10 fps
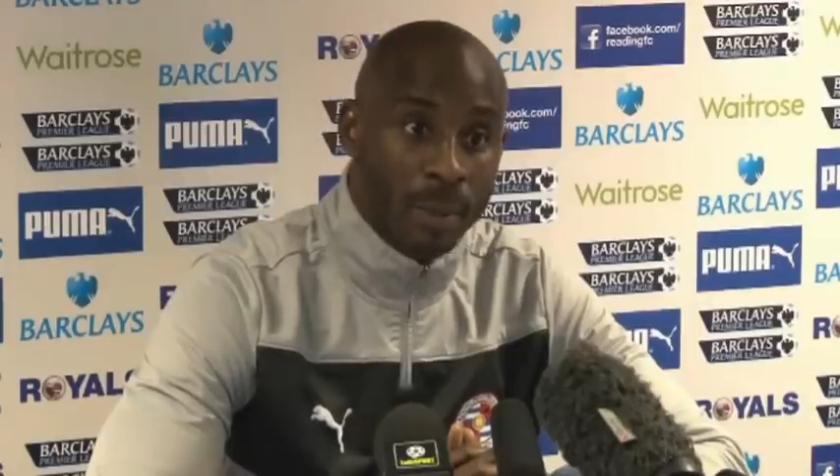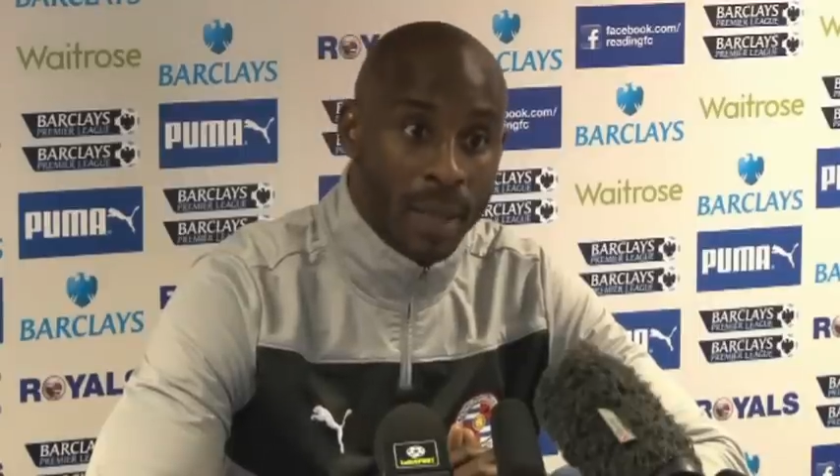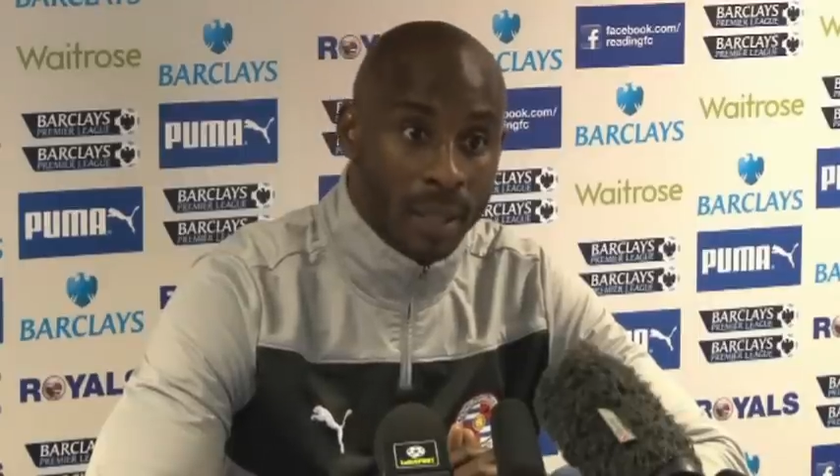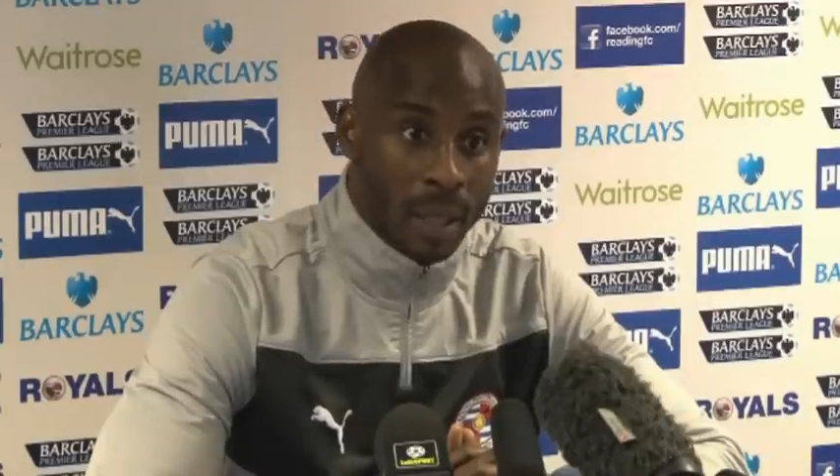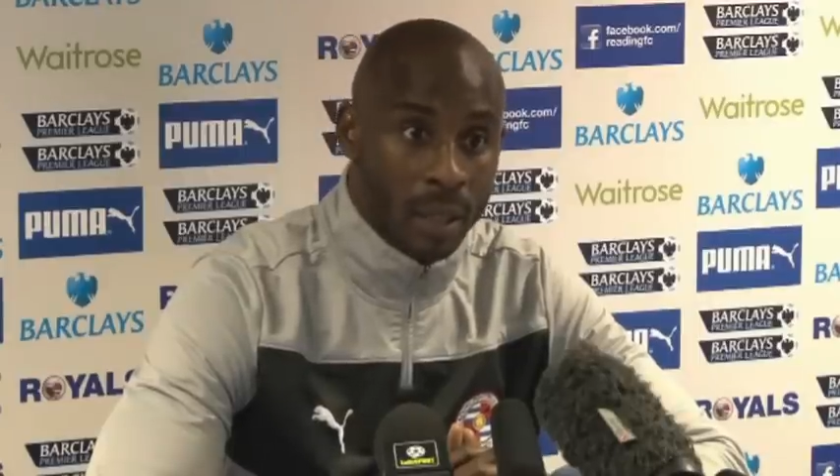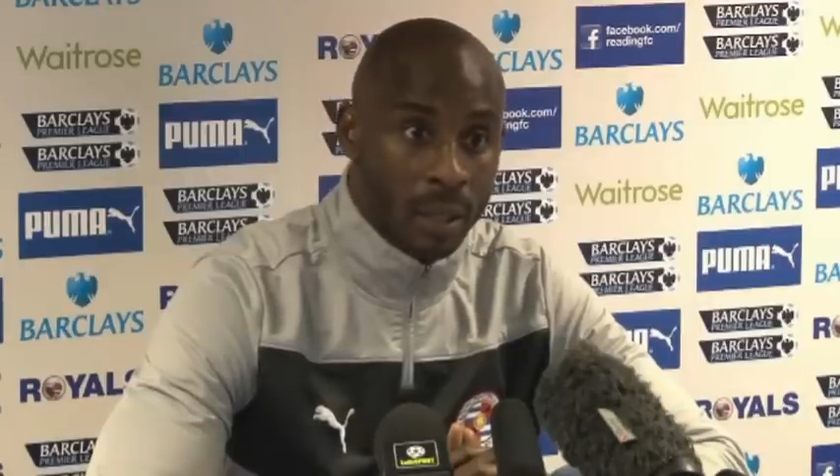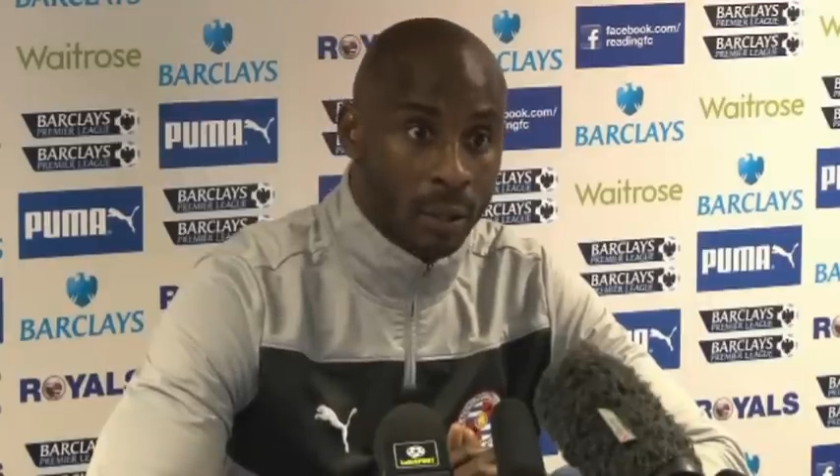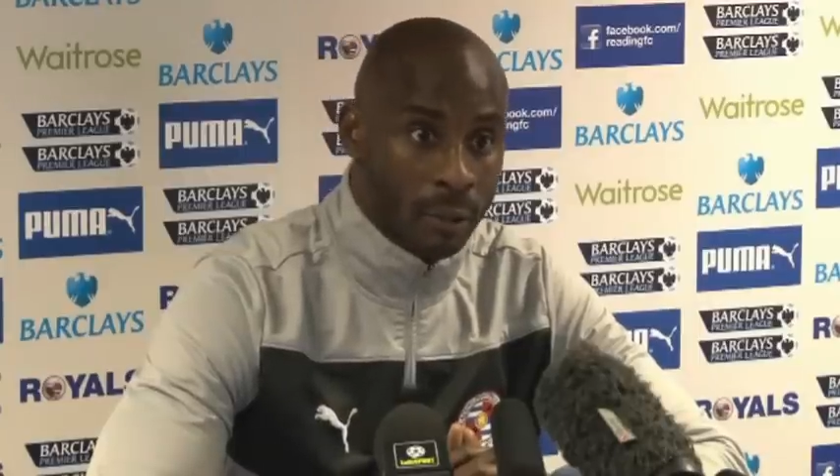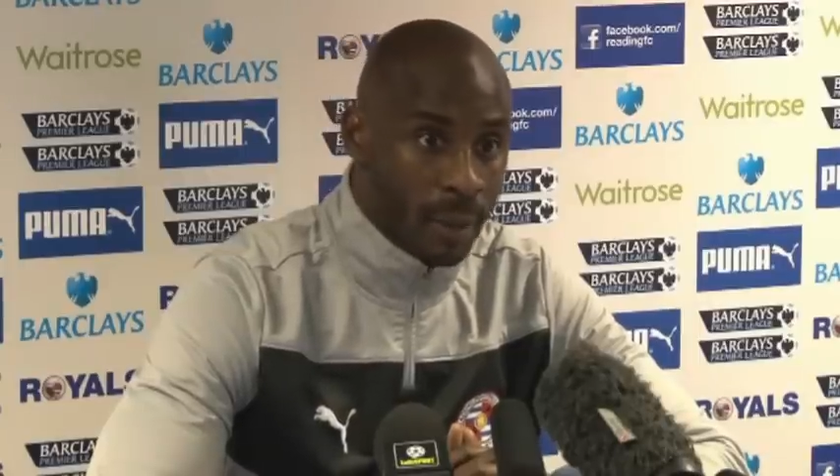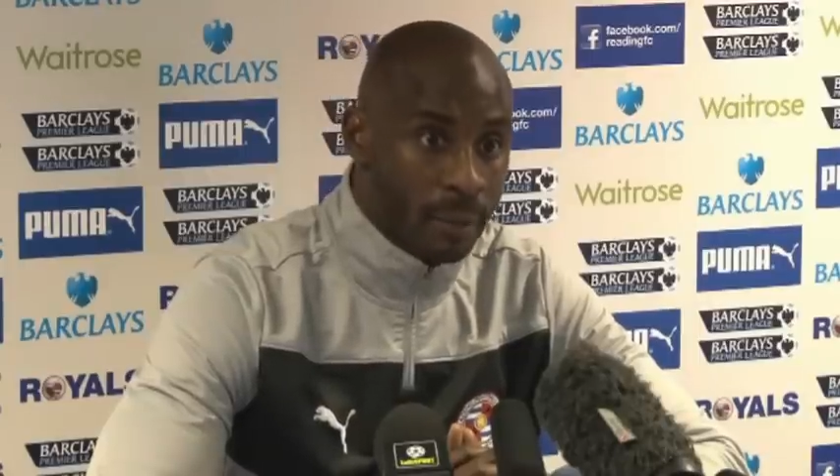better
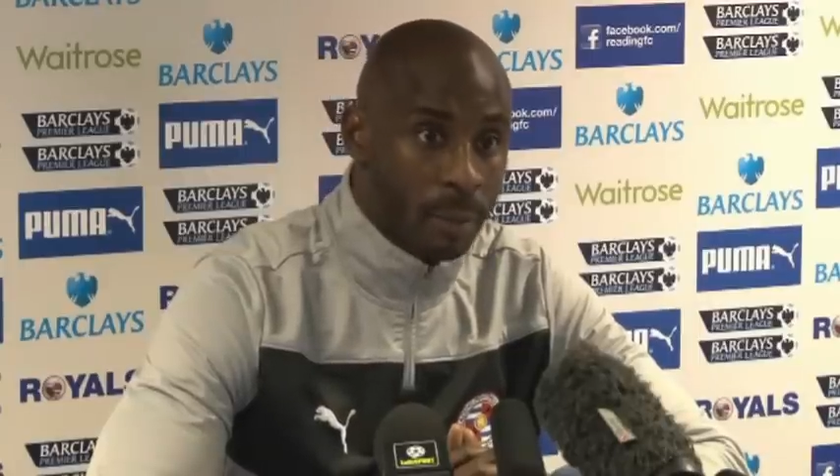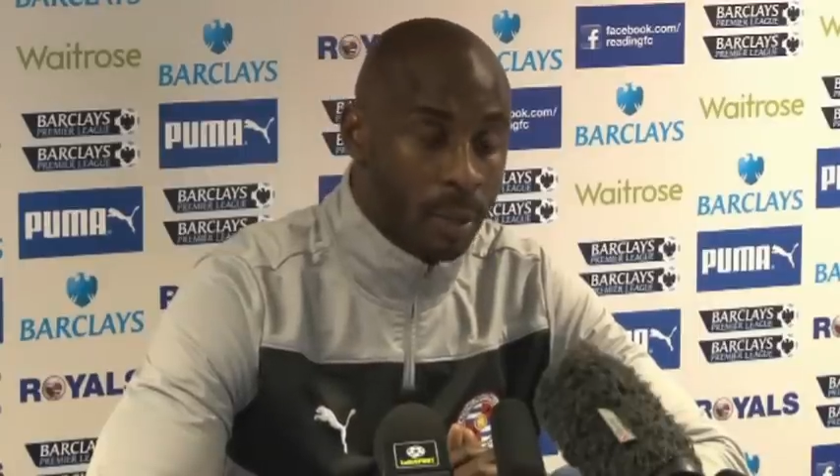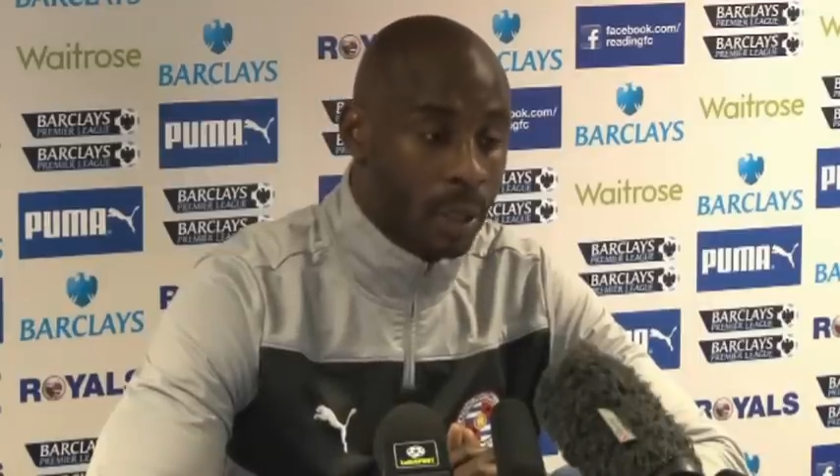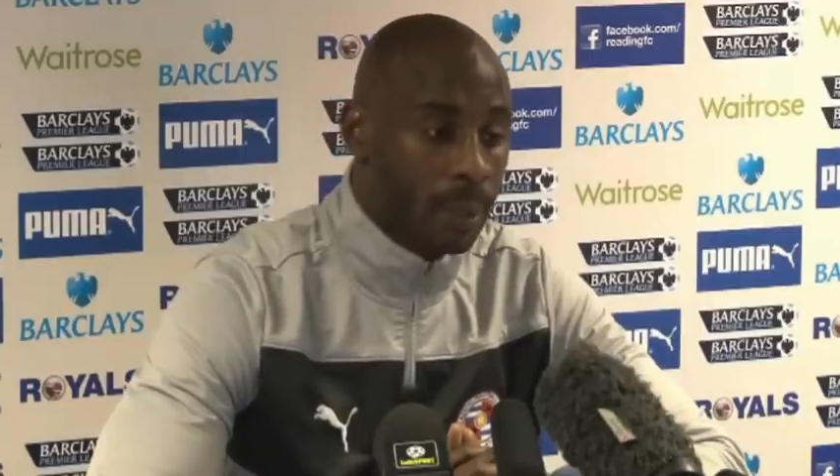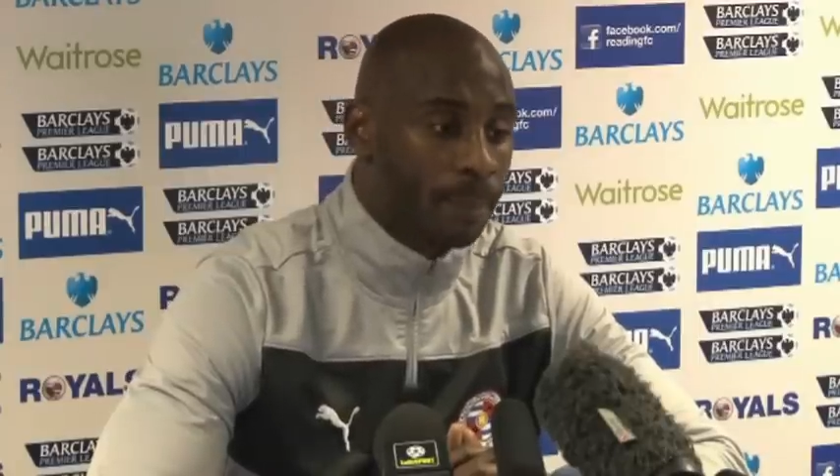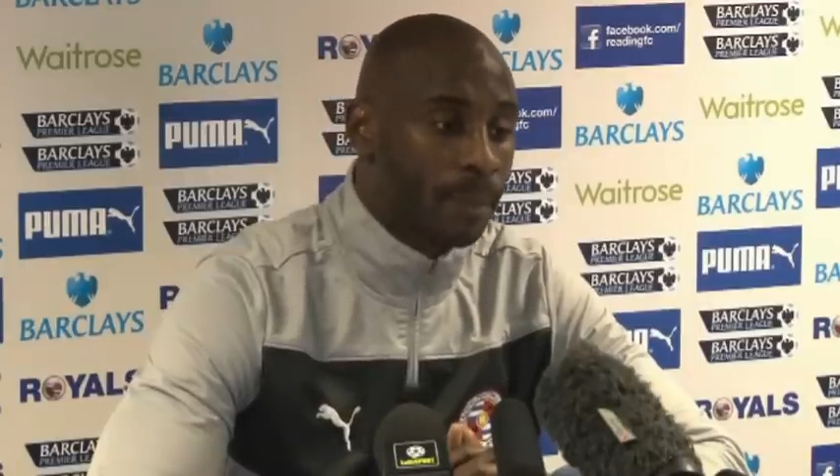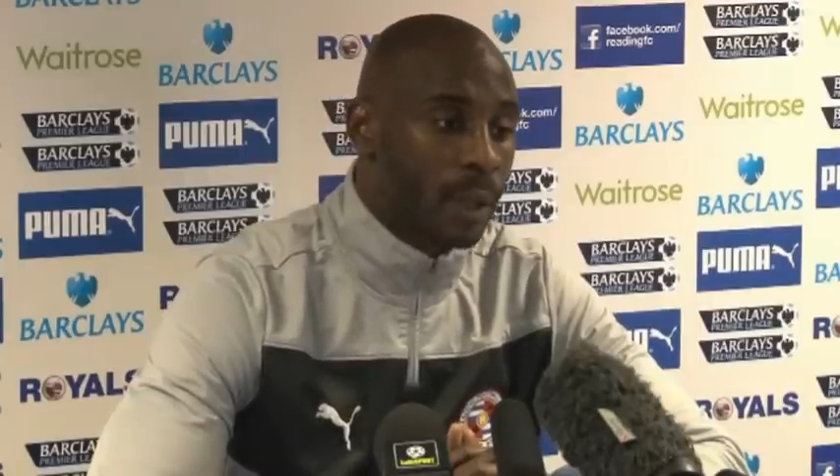from everybody.